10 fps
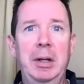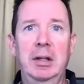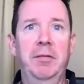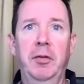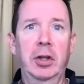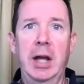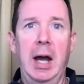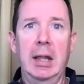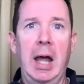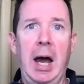in the fully
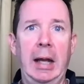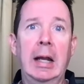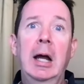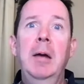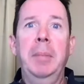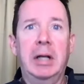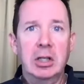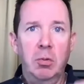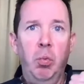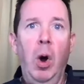online because
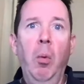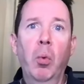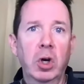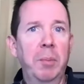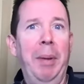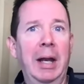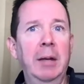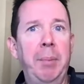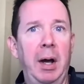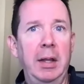of what we're dependent
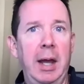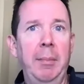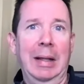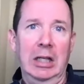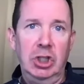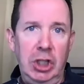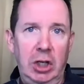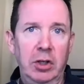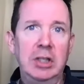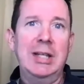upon them in the
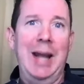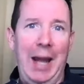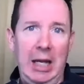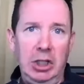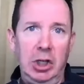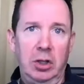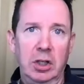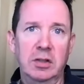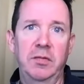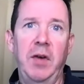synchronous and
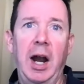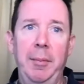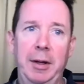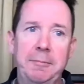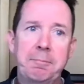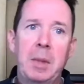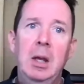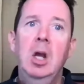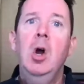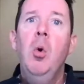asynchronous environment.
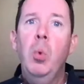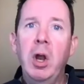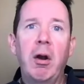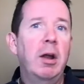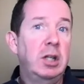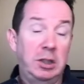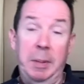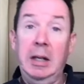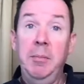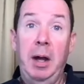We are
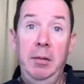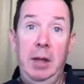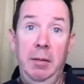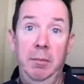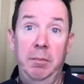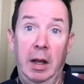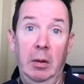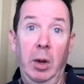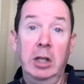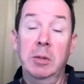expecting them, by the
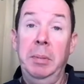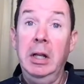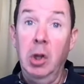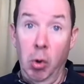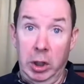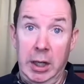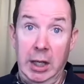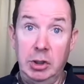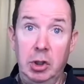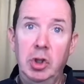way, to be the
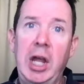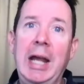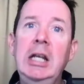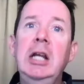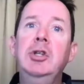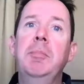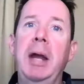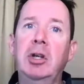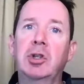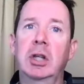organizer. They need to make
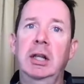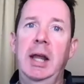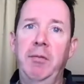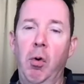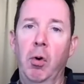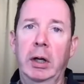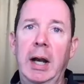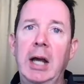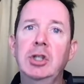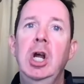sure that they've
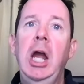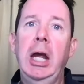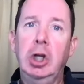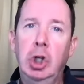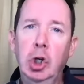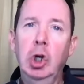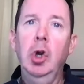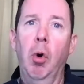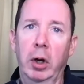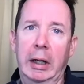organized a good
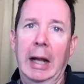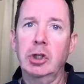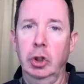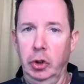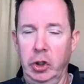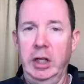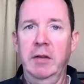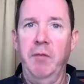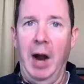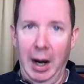organized learning
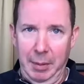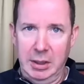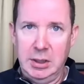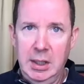environment.